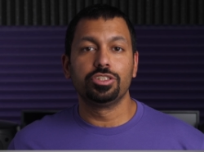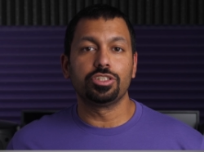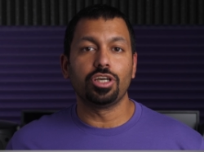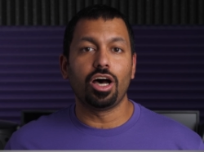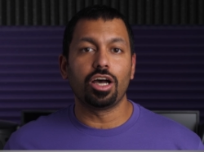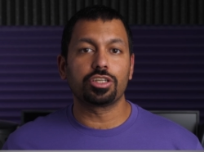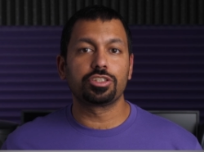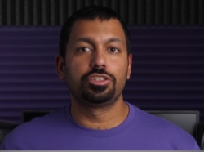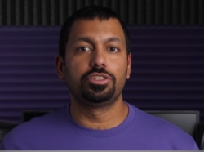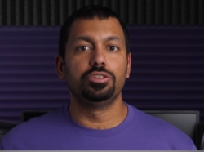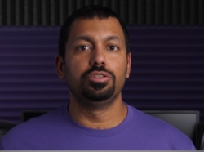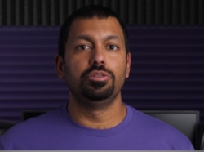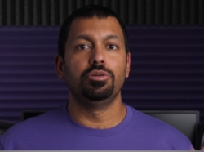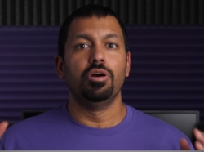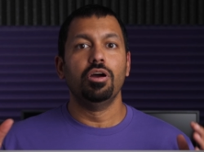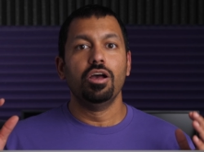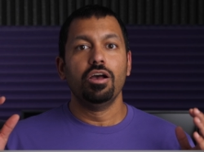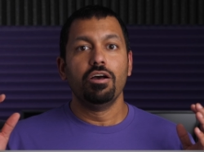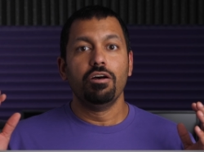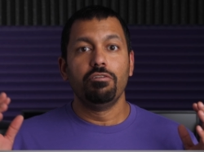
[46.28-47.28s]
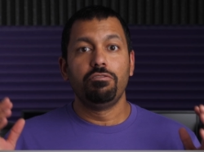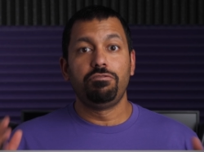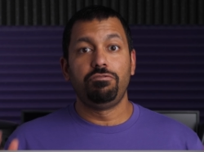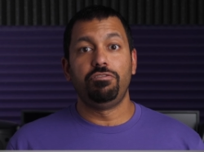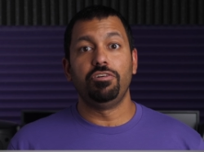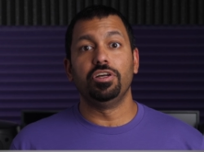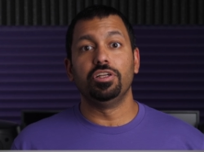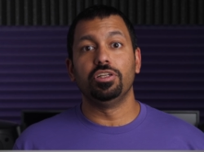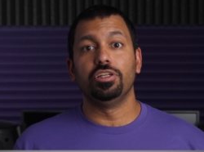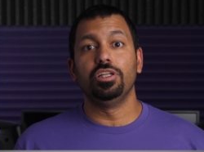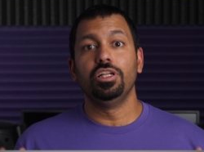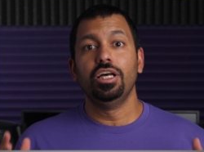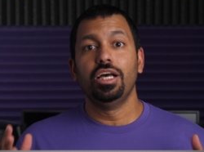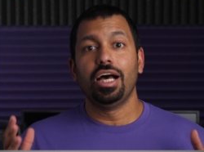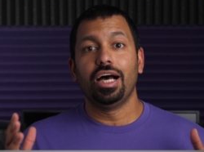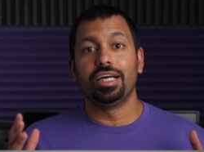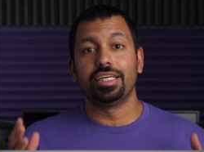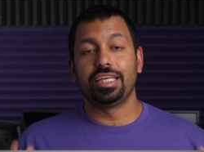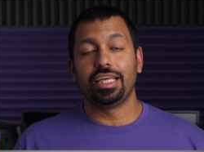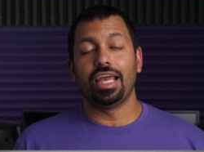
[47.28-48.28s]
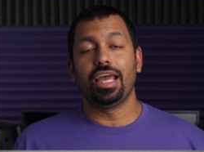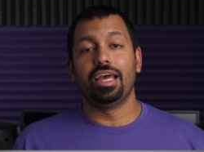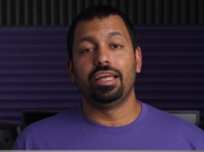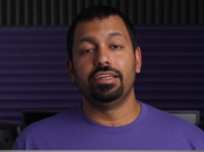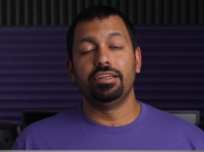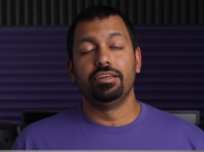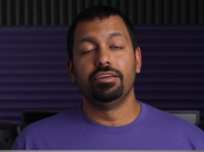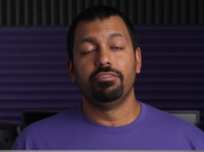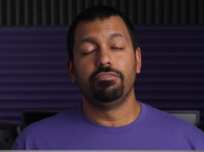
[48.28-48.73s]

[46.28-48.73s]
talk to Phil again.